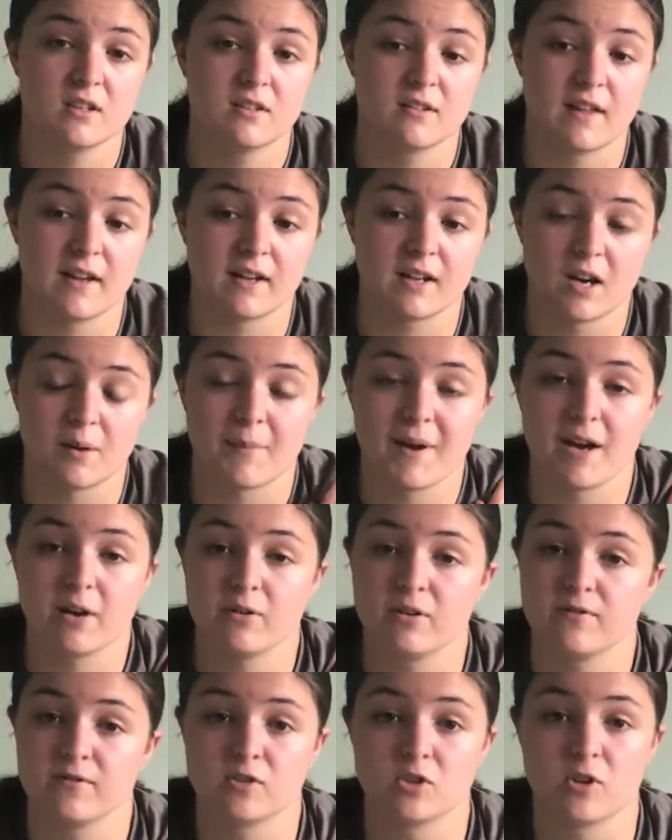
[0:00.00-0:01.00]
They come
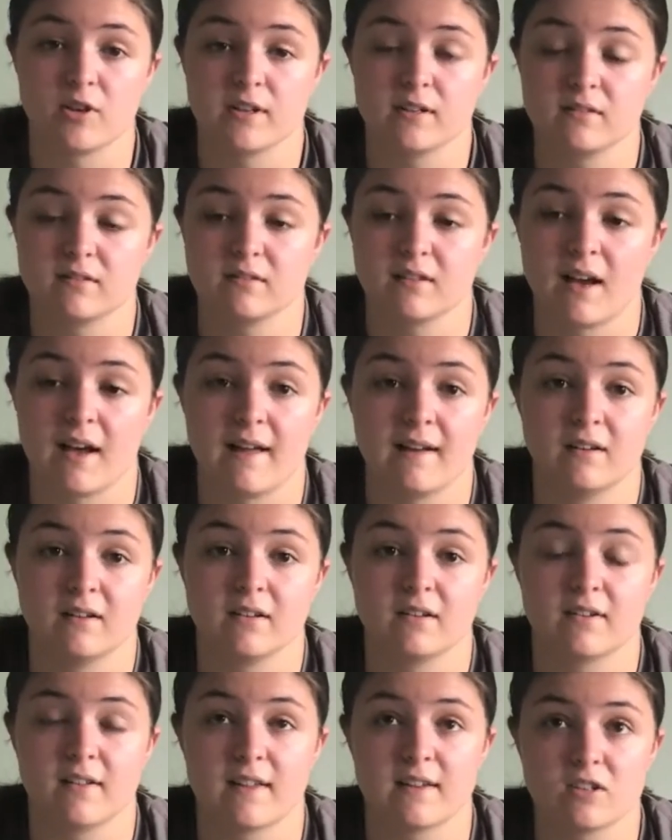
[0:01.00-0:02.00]
out of joint and
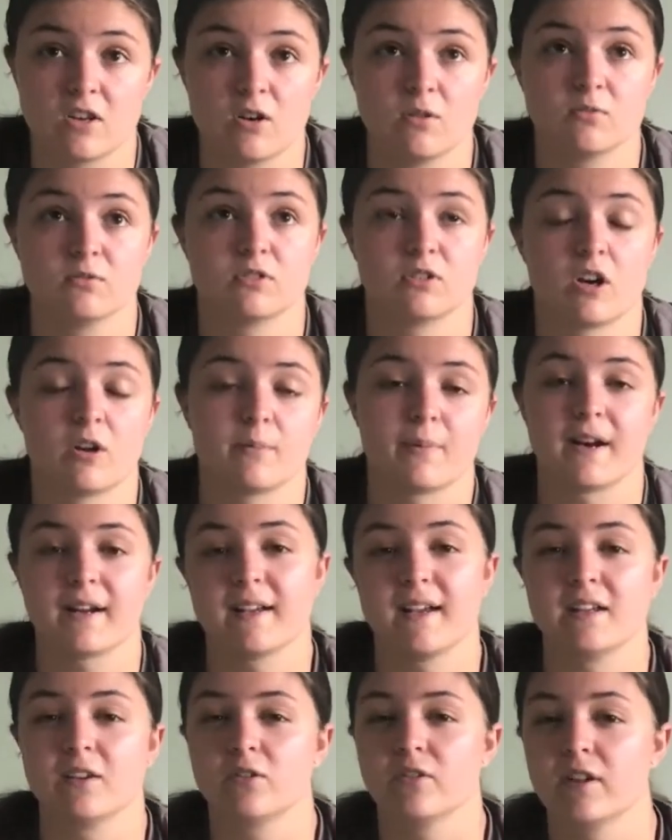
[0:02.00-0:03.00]
they don't go
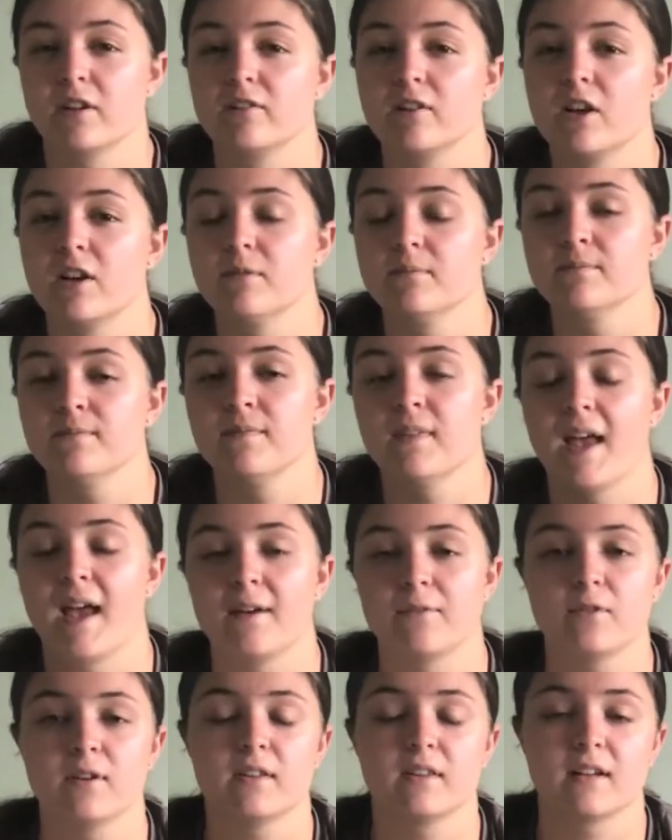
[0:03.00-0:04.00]
back in on their own.
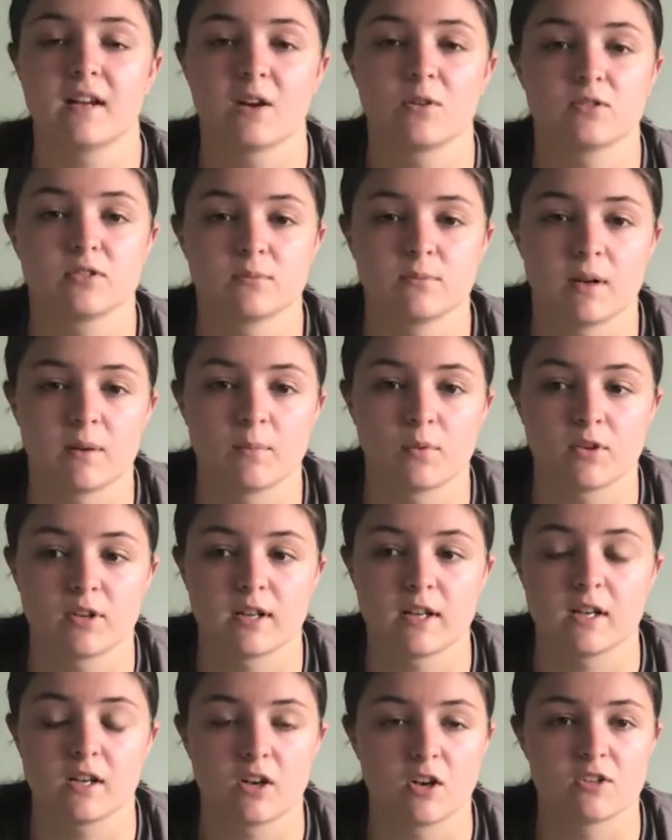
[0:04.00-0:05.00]
Everything else on my
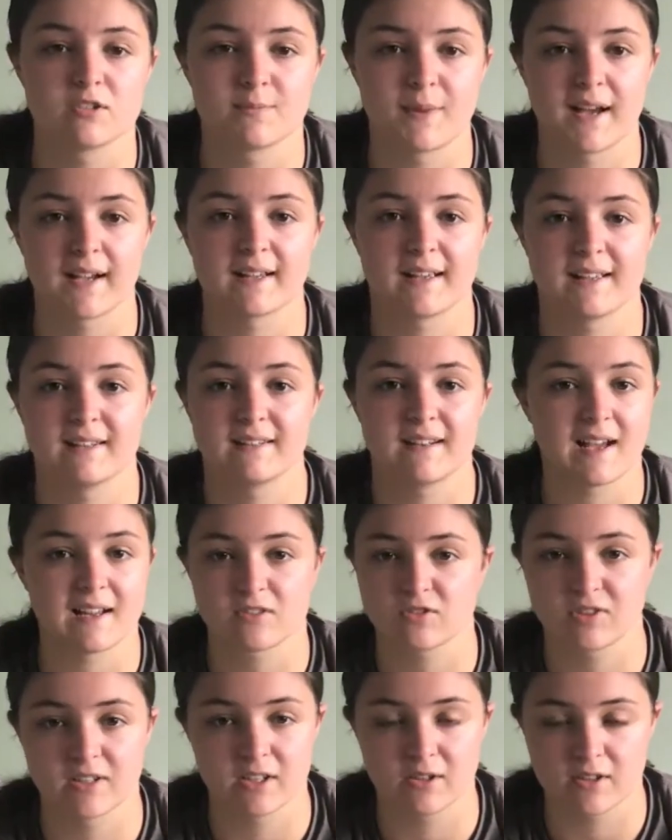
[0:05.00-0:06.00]
body goes back in
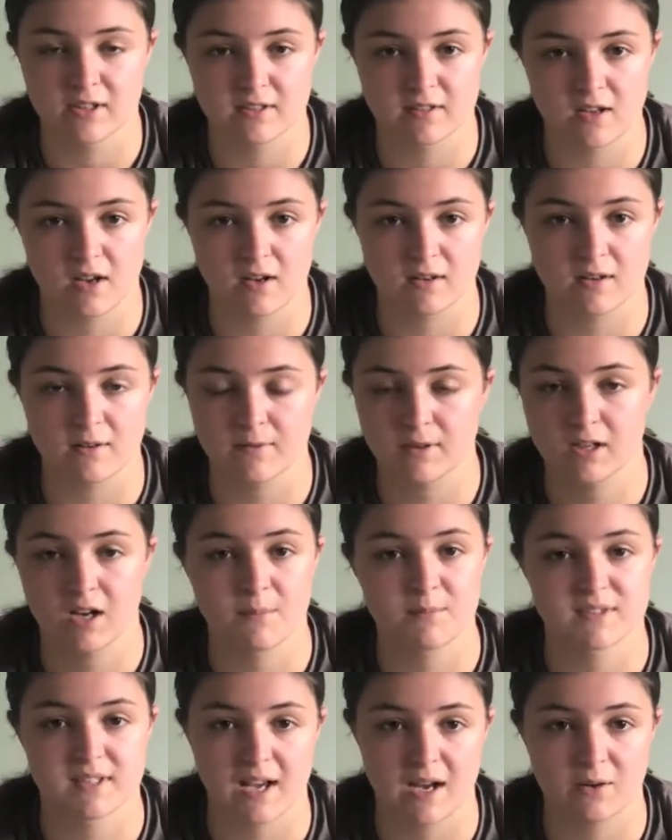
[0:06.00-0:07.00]
naturally on its own. If it
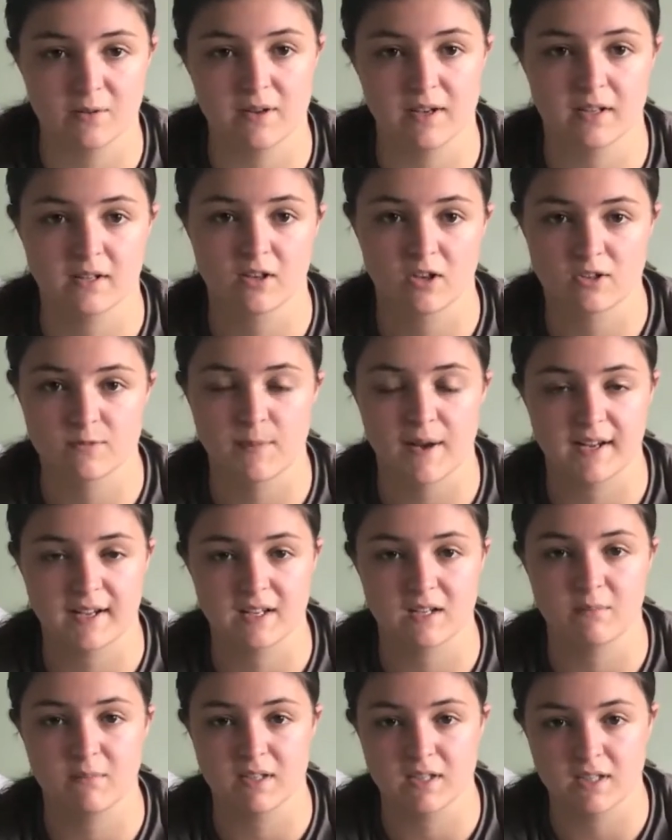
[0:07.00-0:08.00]
comes out, it goes back
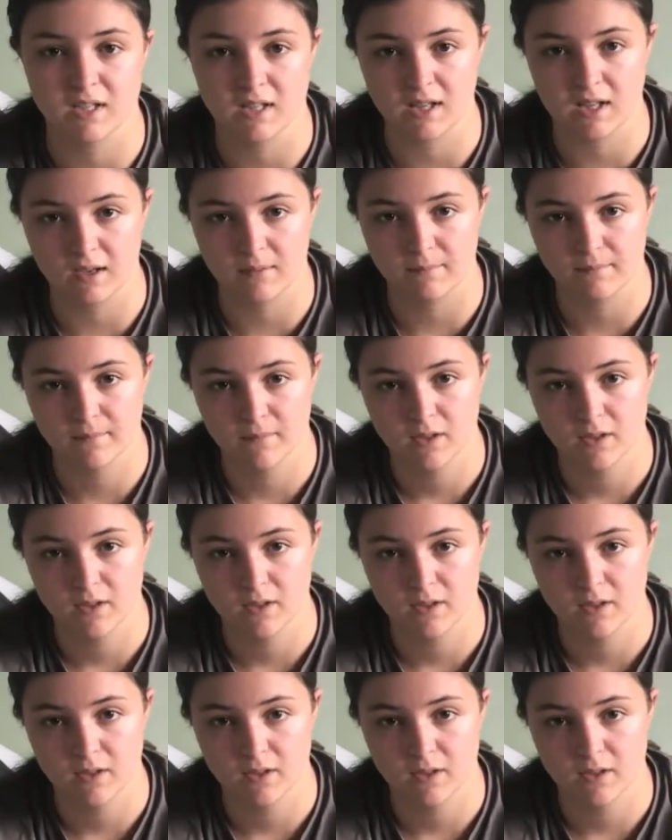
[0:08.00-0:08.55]
in immediately.